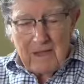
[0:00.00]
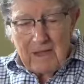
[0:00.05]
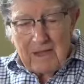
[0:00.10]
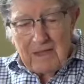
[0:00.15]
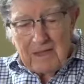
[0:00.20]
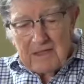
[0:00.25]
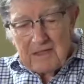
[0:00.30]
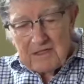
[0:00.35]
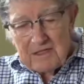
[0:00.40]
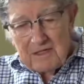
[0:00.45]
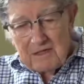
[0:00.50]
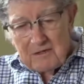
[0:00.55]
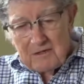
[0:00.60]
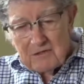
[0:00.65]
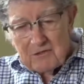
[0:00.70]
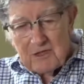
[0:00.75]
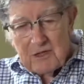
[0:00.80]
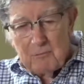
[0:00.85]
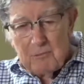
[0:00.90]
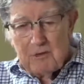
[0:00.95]
He's in
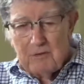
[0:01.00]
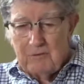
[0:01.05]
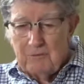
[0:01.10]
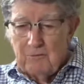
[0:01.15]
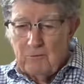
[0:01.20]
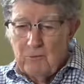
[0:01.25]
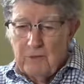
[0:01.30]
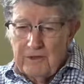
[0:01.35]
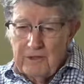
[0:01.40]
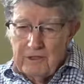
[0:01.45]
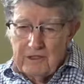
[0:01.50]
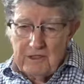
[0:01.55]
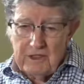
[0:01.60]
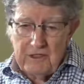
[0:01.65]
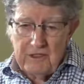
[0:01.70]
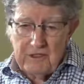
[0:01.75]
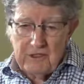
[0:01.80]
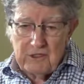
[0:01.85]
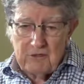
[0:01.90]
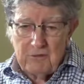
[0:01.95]
trouble with the
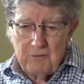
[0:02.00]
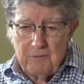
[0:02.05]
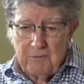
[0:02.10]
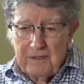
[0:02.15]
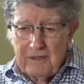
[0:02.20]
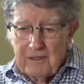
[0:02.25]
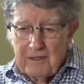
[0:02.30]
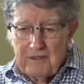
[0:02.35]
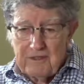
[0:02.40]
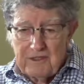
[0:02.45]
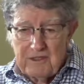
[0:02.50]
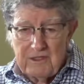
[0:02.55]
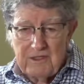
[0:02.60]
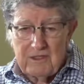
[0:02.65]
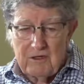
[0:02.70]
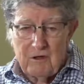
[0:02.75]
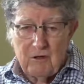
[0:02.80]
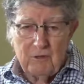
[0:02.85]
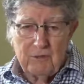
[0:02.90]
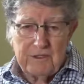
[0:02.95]
teacher because he's
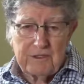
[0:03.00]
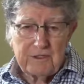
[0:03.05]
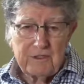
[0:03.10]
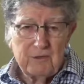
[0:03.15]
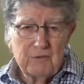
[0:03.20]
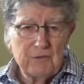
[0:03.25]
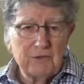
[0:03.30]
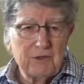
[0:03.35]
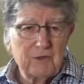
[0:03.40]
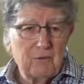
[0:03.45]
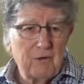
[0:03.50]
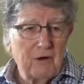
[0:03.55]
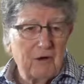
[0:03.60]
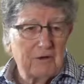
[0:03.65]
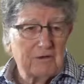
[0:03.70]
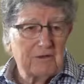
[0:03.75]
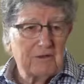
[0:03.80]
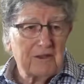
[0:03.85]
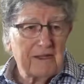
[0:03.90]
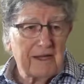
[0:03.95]
always doing the
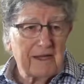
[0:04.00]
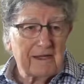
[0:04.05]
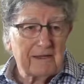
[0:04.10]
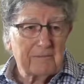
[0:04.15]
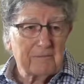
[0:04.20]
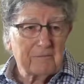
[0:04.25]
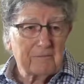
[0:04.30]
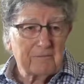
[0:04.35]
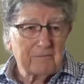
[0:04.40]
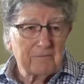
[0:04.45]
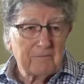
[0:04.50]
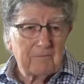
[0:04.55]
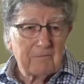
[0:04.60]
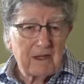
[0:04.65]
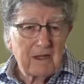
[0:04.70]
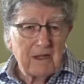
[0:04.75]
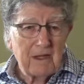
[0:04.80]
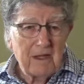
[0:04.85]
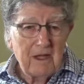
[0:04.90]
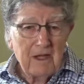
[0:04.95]
wrong thing.
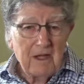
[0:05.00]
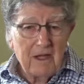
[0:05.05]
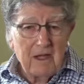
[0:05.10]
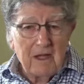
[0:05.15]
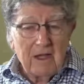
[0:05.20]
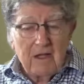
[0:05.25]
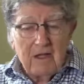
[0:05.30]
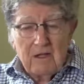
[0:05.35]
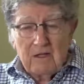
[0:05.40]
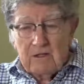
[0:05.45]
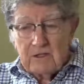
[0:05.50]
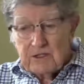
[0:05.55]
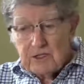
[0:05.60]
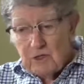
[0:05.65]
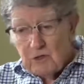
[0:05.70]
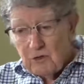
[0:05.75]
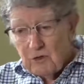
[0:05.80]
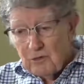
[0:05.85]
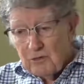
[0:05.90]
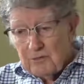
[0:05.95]

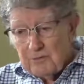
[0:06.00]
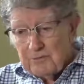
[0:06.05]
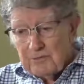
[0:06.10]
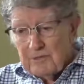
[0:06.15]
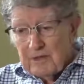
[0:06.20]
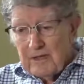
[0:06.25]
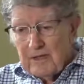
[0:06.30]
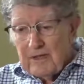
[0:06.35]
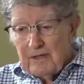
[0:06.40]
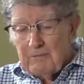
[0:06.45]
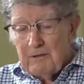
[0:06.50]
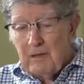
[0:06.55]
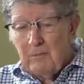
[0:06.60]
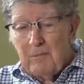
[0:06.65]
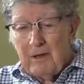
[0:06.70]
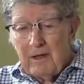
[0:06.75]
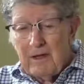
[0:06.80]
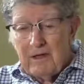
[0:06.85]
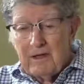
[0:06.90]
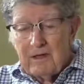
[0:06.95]
So
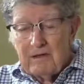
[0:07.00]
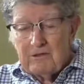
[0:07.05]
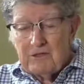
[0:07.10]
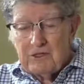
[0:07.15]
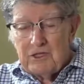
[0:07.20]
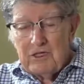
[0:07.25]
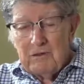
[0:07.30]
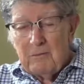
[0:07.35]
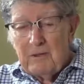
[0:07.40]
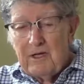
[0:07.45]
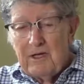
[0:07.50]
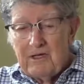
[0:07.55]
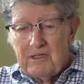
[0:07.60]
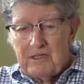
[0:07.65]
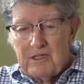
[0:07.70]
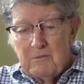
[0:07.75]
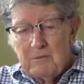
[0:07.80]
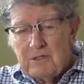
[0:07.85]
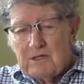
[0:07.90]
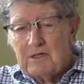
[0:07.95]
she
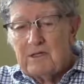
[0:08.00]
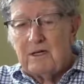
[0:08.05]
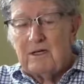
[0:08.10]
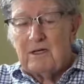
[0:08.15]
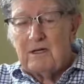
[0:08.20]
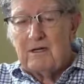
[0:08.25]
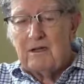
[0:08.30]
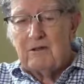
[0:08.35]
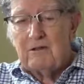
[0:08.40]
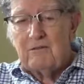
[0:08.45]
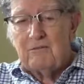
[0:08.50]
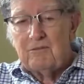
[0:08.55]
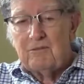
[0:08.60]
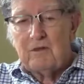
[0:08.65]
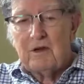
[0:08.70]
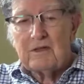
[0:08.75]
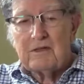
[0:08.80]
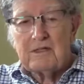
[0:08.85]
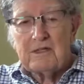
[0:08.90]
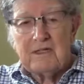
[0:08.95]
makes him sit in the
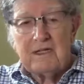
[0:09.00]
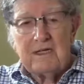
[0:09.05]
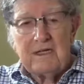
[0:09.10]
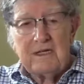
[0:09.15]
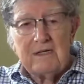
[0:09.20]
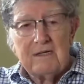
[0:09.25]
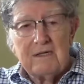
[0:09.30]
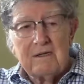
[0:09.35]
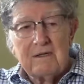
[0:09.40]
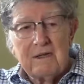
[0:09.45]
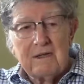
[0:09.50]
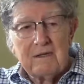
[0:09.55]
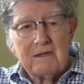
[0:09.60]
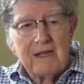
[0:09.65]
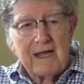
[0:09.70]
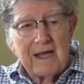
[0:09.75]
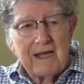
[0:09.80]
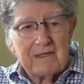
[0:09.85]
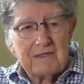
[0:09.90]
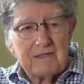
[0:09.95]
front seat in the
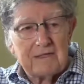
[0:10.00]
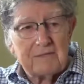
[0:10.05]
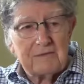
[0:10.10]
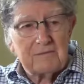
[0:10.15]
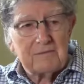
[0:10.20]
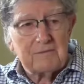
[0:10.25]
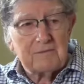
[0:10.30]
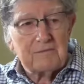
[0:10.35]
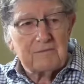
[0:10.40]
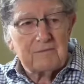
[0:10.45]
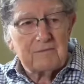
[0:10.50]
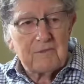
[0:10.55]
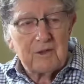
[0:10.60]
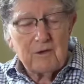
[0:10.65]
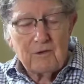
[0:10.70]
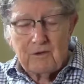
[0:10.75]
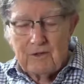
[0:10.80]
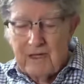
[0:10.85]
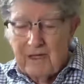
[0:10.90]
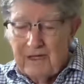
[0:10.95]
class,
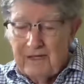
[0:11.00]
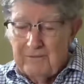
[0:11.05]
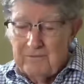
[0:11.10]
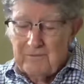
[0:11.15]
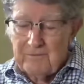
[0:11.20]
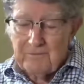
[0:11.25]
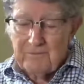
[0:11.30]
okay?